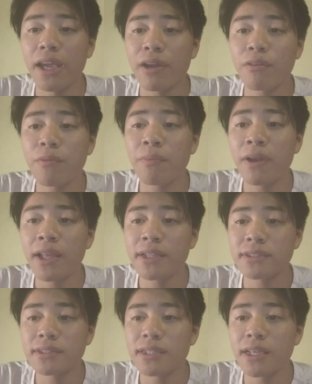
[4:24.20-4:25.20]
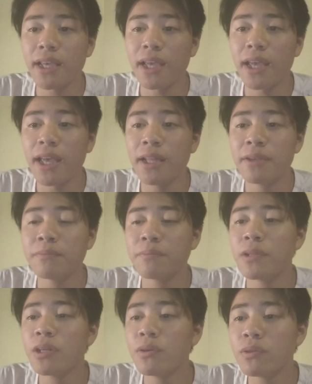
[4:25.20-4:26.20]
aeroplanes
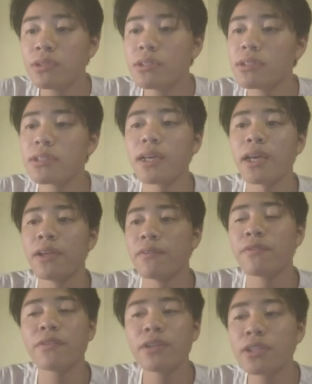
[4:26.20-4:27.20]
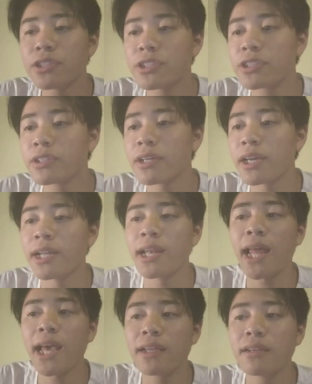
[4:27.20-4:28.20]
and balloons and furniture
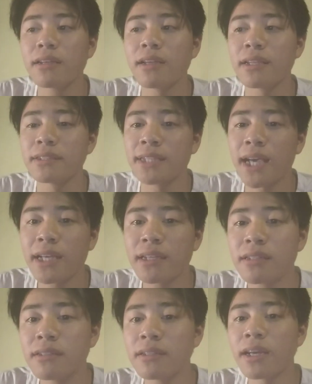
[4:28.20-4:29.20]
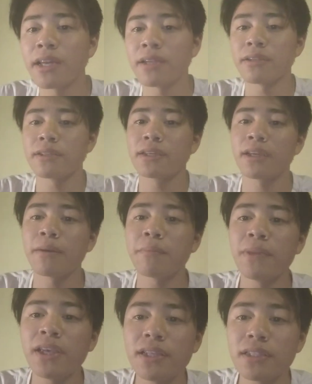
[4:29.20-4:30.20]
and lion and tiger and
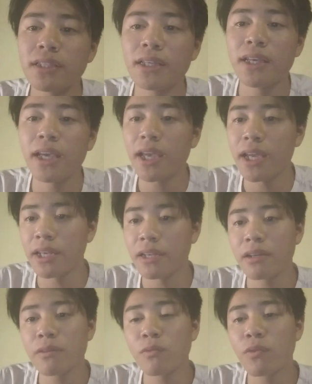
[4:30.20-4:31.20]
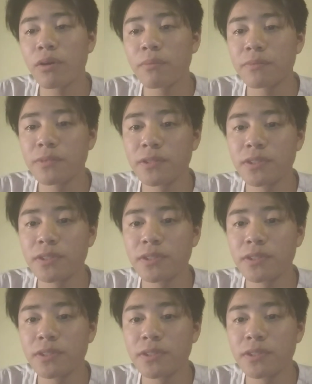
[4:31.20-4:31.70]
capis and earthworms.